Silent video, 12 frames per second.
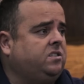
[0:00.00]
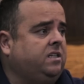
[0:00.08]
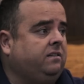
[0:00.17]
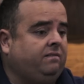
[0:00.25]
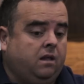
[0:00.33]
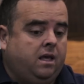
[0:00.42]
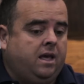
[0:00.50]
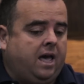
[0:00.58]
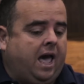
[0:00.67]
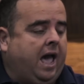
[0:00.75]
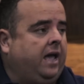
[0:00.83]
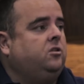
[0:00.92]
and
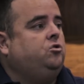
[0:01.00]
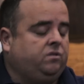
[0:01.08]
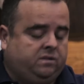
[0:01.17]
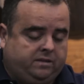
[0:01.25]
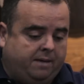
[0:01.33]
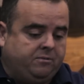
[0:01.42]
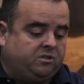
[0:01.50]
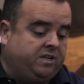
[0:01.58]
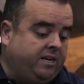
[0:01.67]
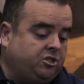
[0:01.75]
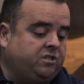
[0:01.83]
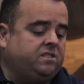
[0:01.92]
actual
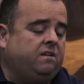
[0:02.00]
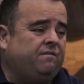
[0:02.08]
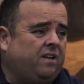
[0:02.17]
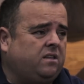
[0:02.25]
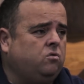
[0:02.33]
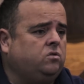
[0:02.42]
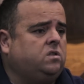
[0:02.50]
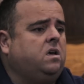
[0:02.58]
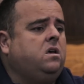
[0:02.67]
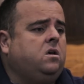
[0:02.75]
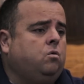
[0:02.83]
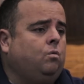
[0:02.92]
demonstrations and videos,
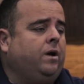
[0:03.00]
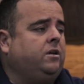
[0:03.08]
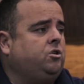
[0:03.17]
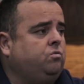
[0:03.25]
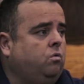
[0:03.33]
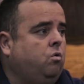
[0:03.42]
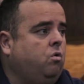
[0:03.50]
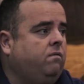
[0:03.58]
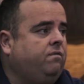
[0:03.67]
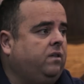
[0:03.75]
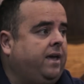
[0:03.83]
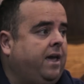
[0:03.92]
which will
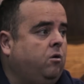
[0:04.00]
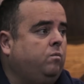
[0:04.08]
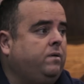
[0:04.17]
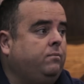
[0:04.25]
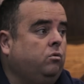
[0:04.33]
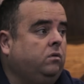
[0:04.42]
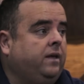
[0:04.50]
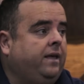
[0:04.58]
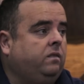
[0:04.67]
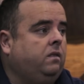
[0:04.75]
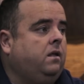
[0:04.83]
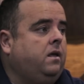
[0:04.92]
hopefully help people
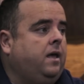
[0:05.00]
learn.